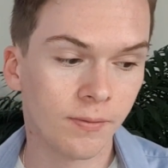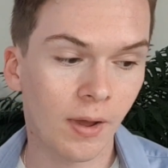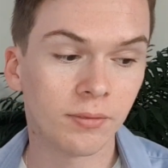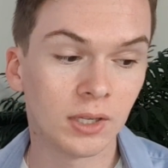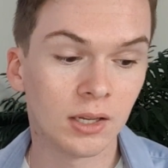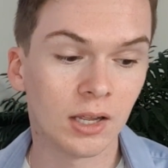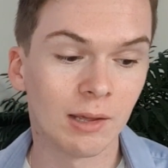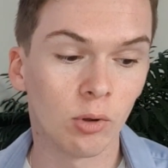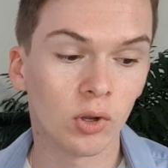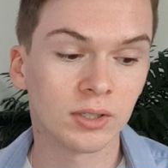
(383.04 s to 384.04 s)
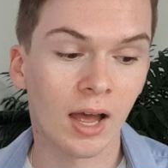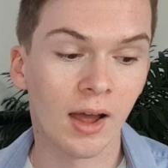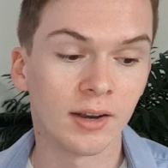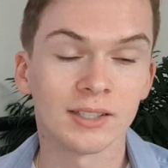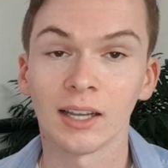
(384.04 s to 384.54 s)
15 ebooks,
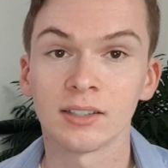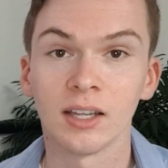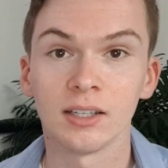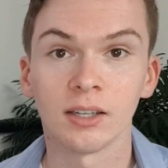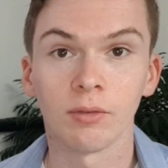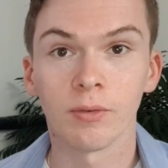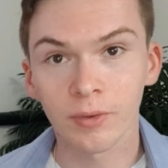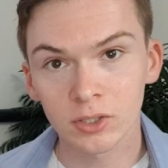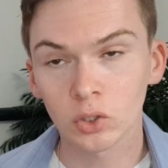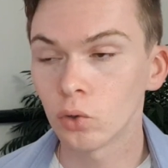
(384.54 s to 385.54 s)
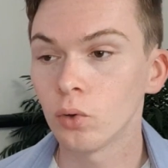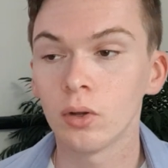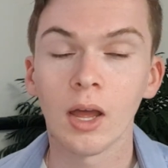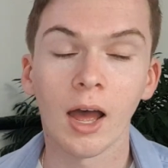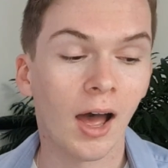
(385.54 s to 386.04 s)
and 67 physical.